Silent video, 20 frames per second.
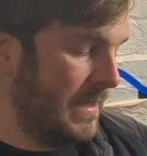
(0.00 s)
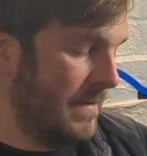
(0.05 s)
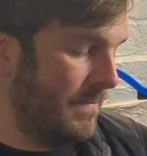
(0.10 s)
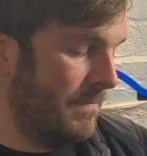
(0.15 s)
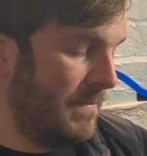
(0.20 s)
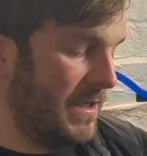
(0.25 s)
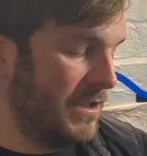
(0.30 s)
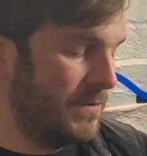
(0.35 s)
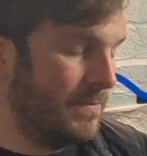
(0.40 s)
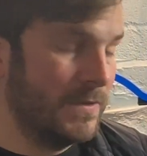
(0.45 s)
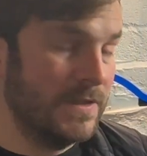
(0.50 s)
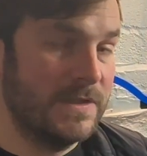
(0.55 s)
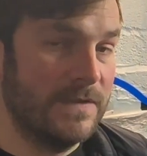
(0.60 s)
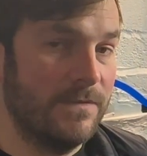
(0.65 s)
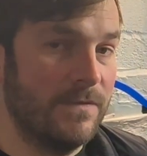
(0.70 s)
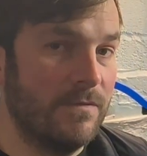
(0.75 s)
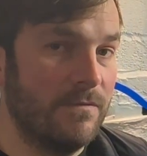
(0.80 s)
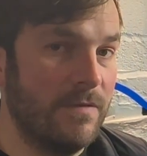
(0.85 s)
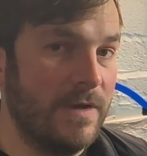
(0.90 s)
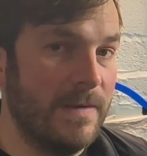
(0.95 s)
measurements
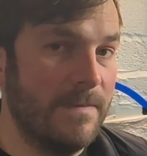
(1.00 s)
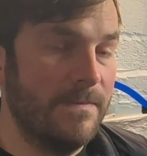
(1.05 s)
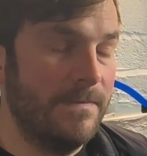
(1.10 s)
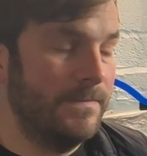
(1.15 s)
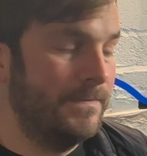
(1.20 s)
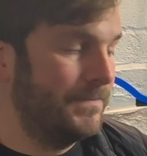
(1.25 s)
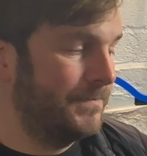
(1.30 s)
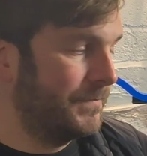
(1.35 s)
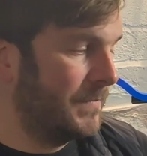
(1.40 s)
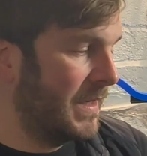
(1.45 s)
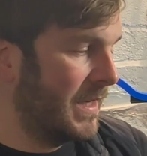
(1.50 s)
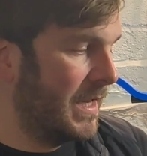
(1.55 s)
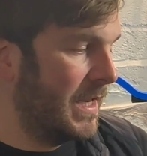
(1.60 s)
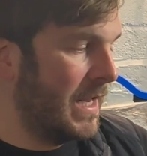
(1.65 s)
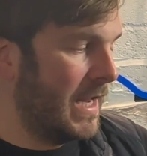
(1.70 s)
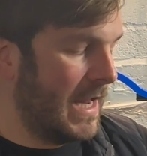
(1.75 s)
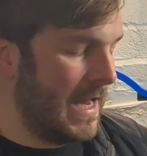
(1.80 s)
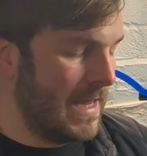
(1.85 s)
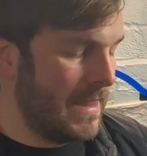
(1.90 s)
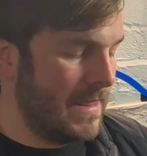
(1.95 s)
of the rim,
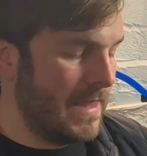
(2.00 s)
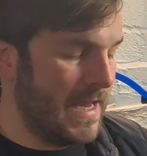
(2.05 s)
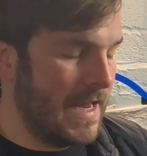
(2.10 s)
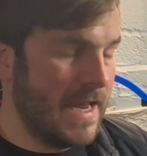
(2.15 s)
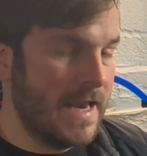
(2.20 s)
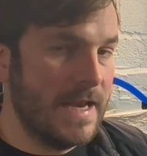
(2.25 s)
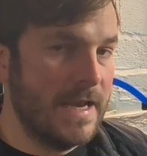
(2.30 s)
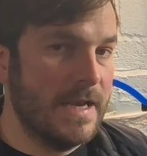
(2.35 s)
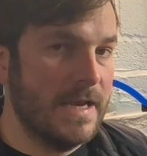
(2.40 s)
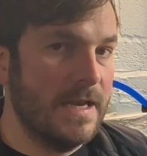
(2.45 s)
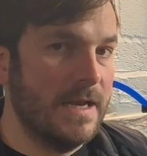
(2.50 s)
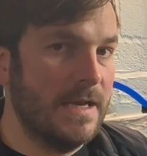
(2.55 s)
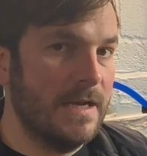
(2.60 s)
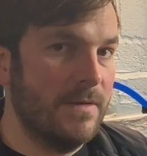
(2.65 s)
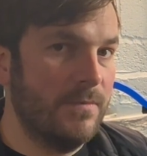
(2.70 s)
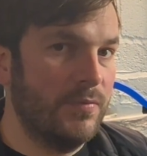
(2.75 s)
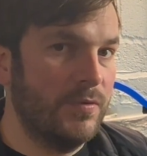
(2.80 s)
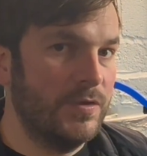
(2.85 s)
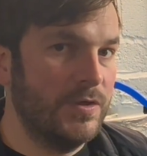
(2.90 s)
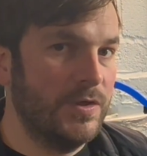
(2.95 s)
and then
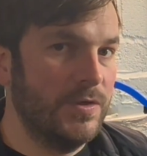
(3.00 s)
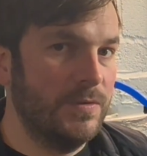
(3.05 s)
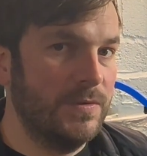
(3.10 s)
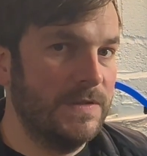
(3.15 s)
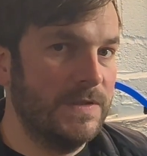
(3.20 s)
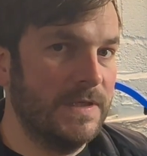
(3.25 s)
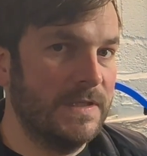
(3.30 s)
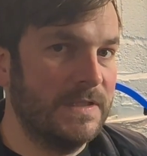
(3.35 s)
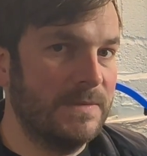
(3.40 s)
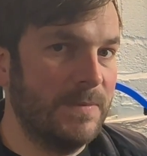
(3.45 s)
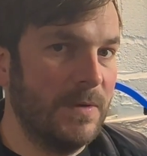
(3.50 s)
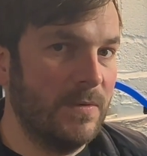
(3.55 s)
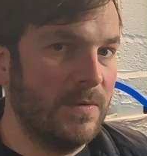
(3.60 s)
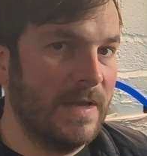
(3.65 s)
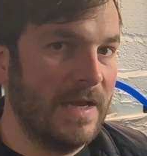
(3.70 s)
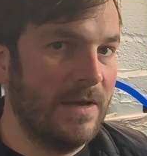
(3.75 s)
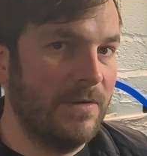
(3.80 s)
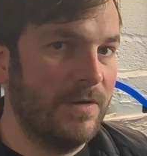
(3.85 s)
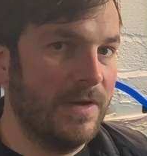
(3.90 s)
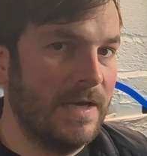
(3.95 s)
produce a spoke
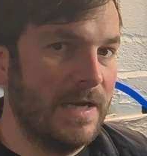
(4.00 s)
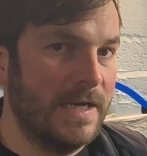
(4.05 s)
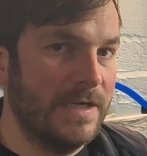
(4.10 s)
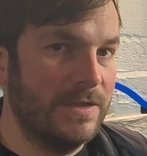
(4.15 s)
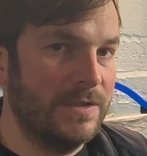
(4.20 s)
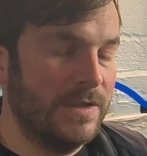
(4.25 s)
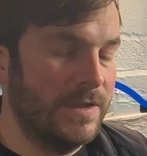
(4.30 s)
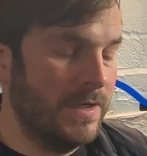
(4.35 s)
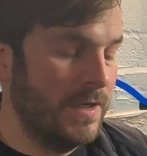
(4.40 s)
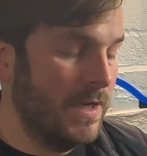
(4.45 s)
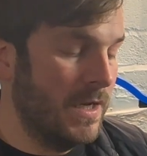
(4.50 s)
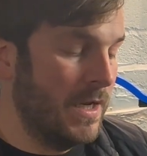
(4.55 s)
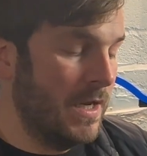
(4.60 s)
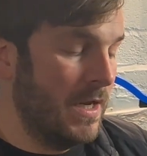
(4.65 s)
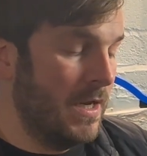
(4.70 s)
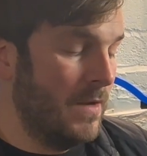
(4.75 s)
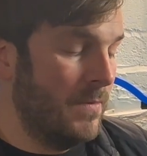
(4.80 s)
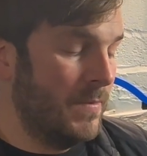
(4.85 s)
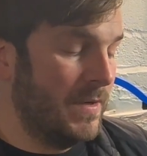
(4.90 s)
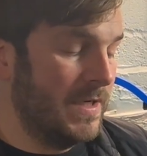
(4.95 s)
calculation.
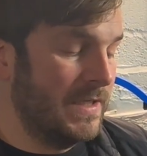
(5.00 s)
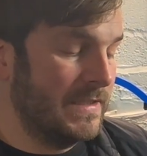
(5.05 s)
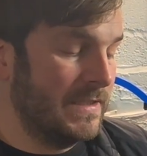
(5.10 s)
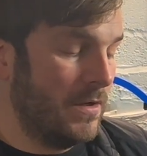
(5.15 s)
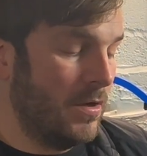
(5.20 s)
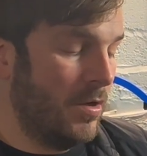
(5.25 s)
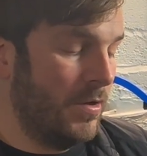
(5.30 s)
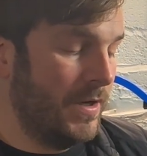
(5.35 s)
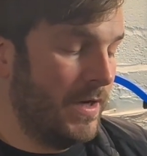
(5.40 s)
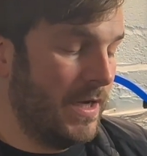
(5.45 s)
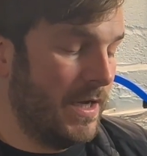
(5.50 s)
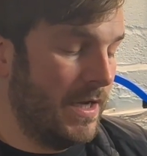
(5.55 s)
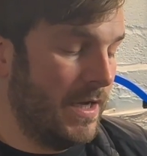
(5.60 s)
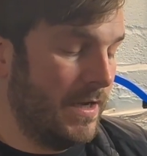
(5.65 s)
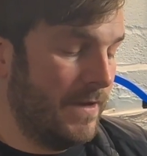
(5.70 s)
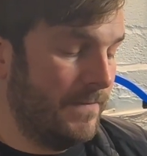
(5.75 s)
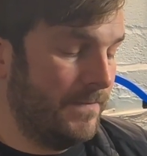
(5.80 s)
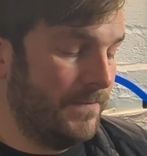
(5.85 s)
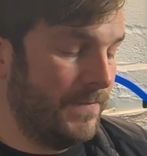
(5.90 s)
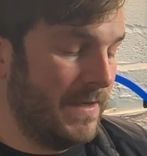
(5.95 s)
Because on
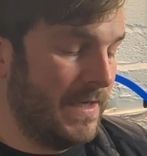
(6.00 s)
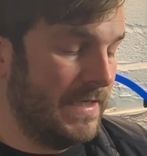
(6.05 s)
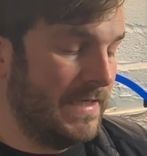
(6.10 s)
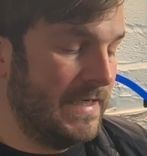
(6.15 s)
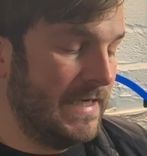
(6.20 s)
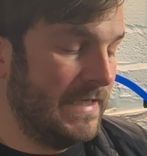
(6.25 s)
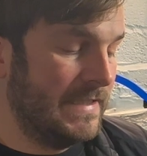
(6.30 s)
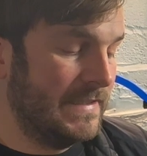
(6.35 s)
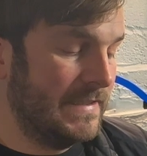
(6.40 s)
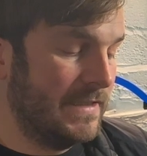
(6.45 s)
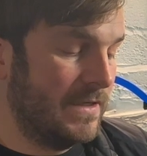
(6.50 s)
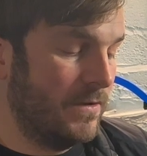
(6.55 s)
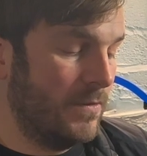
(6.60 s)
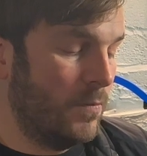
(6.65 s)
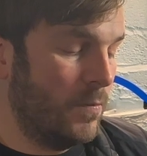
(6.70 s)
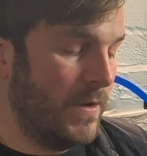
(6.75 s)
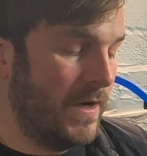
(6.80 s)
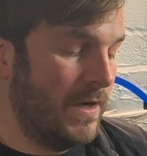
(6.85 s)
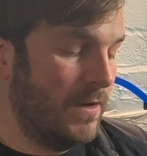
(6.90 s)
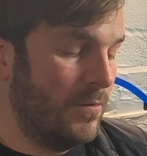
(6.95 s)
a disc
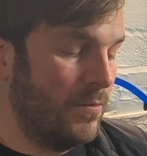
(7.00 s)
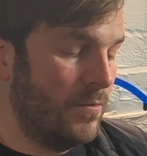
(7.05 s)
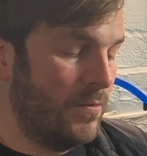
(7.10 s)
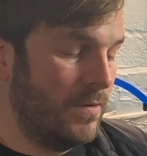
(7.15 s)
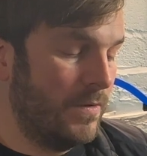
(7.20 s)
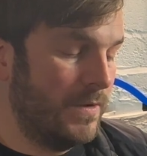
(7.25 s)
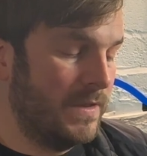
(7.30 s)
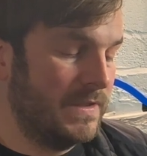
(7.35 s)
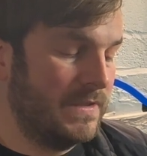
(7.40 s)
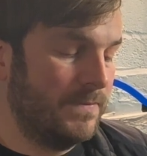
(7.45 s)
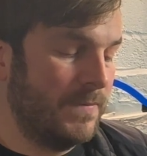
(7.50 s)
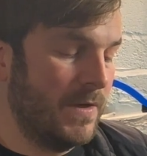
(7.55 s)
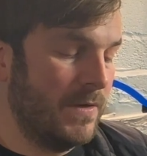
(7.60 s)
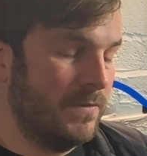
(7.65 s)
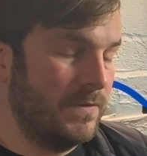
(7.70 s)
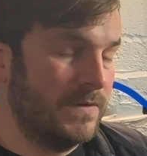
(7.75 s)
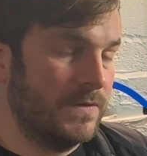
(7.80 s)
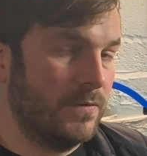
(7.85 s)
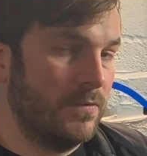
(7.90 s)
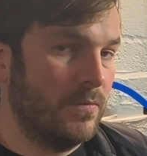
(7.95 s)
wheel, the
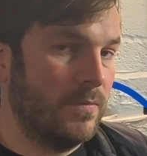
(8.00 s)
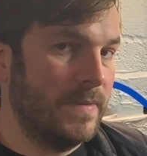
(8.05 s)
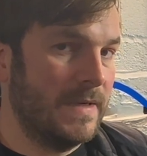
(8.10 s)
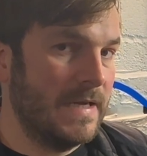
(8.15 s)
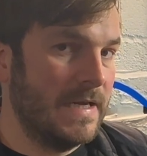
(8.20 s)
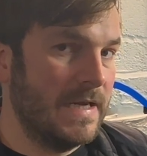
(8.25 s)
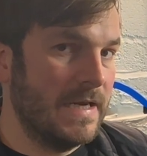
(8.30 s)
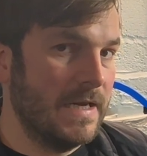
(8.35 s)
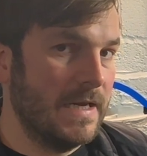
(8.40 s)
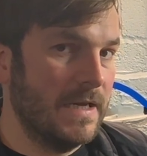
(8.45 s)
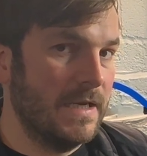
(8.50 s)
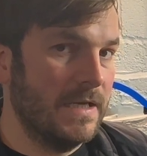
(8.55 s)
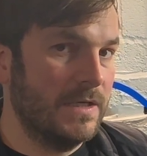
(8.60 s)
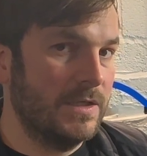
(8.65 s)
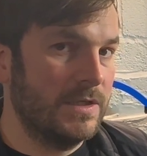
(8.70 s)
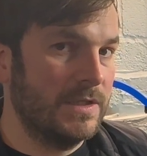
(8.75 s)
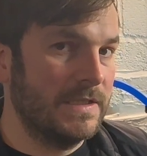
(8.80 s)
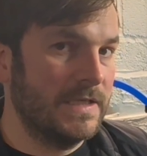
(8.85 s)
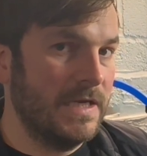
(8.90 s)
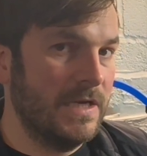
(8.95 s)
spokes will be
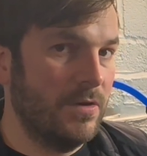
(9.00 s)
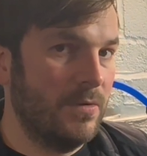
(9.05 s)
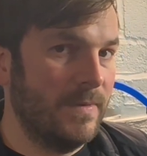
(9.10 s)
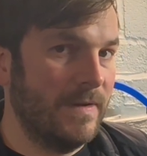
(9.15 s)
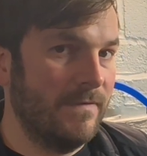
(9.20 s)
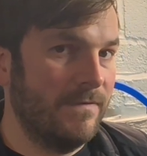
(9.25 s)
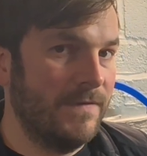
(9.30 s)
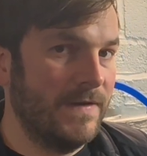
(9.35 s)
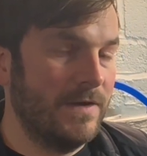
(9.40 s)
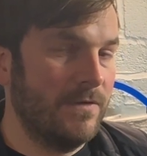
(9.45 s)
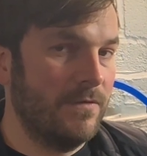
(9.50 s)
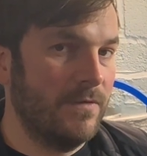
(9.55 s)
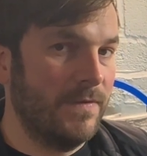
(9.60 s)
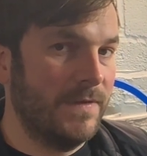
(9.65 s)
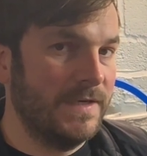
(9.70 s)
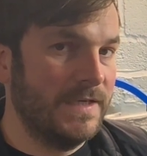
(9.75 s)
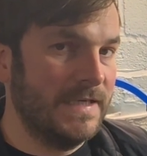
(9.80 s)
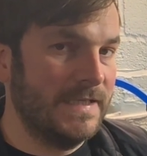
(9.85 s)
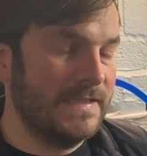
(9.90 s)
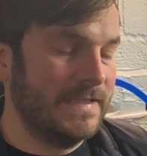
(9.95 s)
just a little bit thinner on
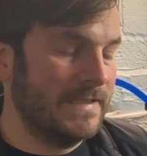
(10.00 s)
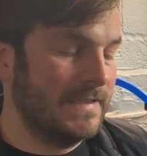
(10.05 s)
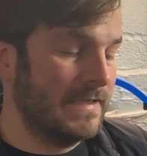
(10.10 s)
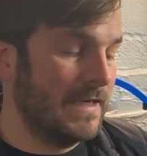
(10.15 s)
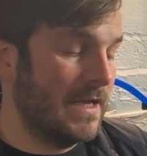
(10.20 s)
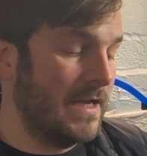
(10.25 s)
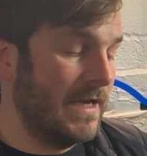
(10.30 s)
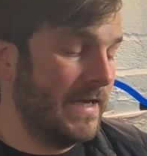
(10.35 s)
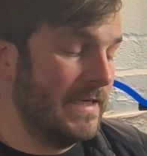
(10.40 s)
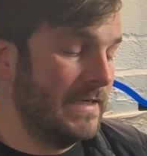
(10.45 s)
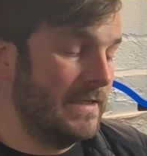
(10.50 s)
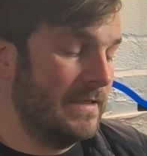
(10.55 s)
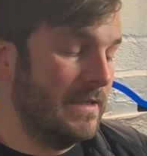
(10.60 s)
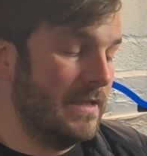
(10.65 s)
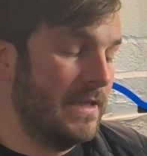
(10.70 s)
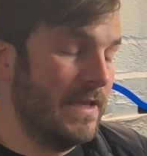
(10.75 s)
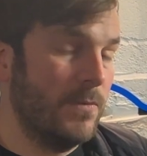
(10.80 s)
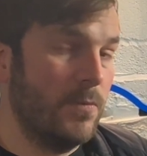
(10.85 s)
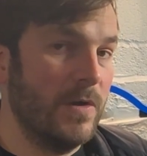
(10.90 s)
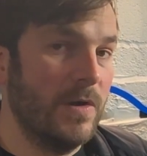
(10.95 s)
the disc side
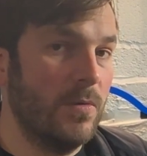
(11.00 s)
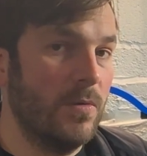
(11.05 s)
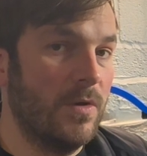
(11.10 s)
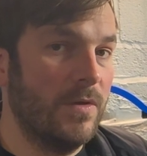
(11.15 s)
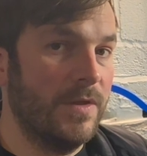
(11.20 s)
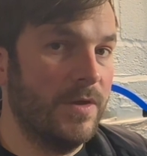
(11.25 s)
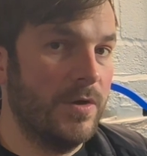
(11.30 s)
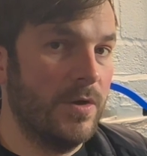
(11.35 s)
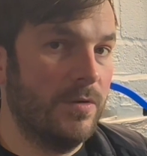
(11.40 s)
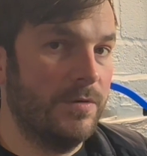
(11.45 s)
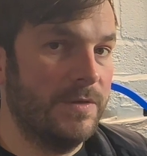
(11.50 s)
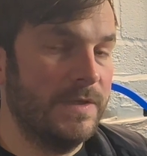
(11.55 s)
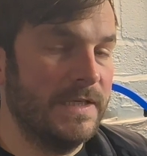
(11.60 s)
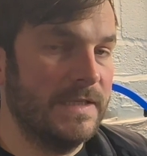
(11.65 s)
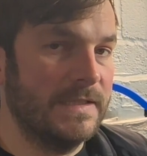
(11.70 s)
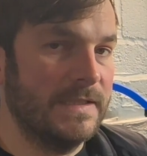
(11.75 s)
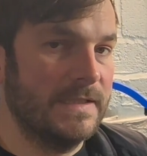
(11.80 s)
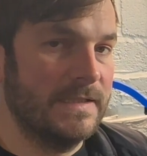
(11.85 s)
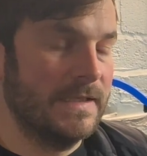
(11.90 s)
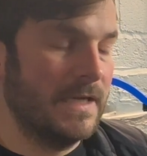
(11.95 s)
than they will on the
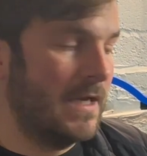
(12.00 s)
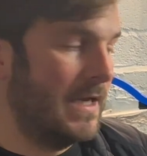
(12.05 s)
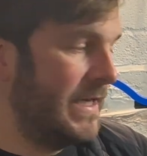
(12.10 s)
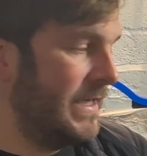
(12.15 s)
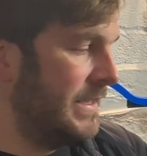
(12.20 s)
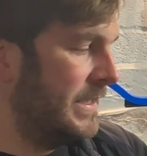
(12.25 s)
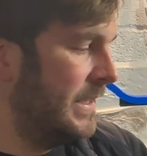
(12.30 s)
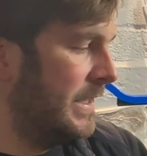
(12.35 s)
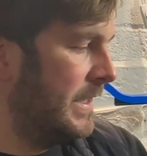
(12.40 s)
non-disc side.